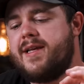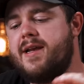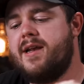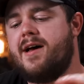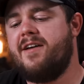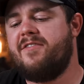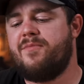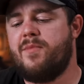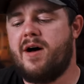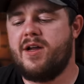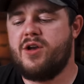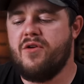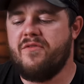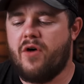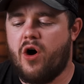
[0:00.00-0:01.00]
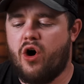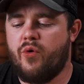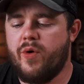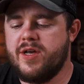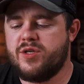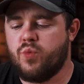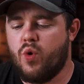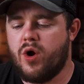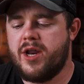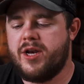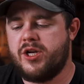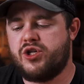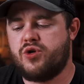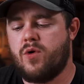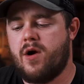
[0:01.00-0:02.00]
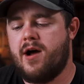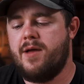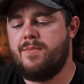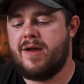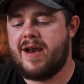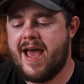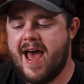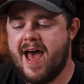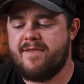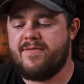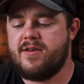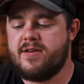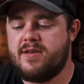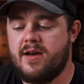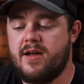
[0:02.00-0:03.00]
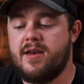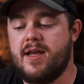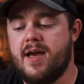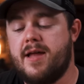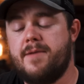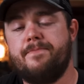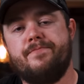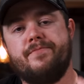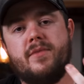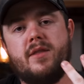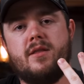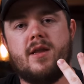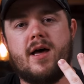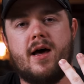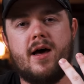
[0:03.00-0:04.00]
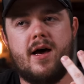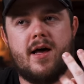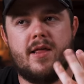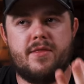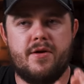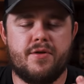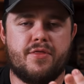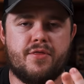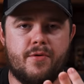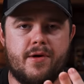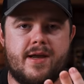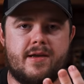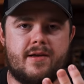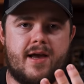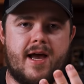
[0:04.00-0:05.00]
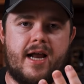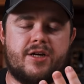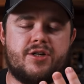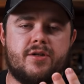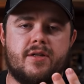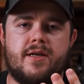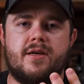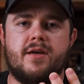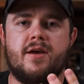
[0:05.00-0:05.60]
a knife mod you've always wanted to try but haven't done yet? Uh, there are three actually.